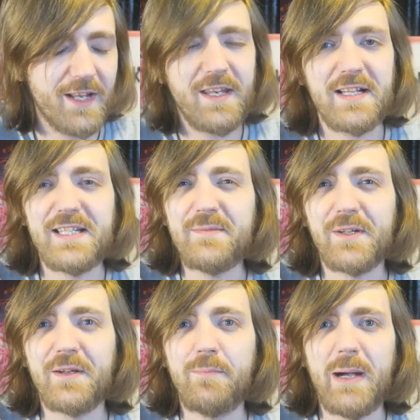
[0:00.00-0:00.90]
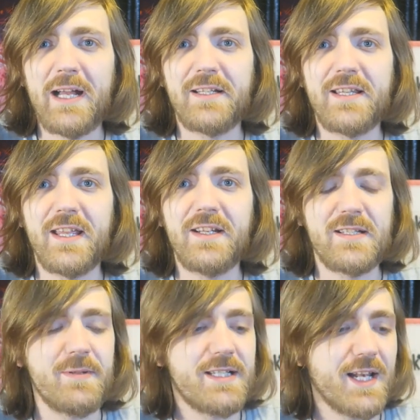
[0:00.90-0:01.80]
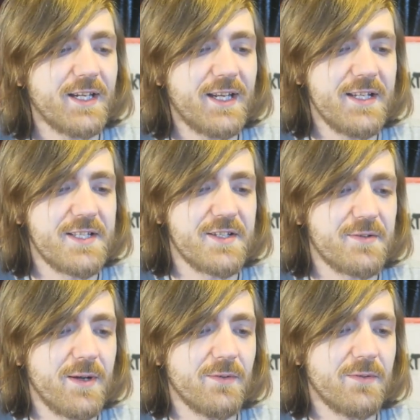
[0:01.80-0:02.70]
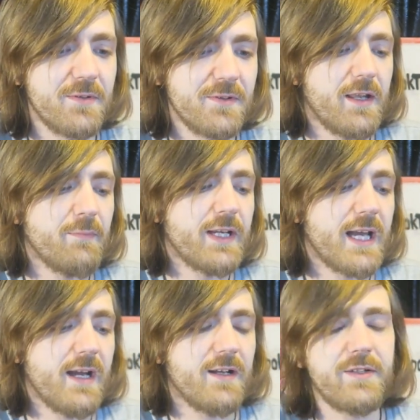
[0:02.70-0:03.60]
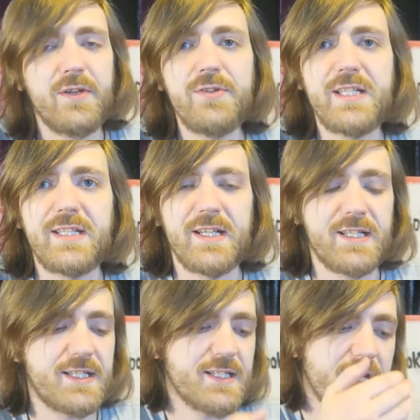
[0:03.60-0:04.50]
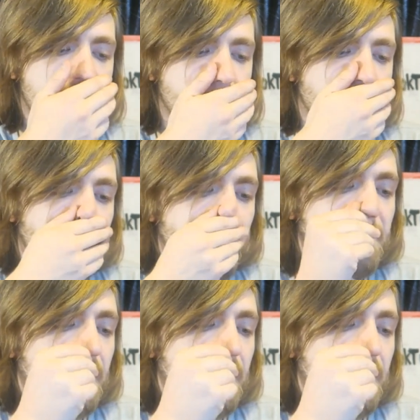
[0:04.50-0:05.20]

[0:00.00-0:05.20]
And that seems like a bad thing to be telling kids as well. Uh, then we get Eustace. Um,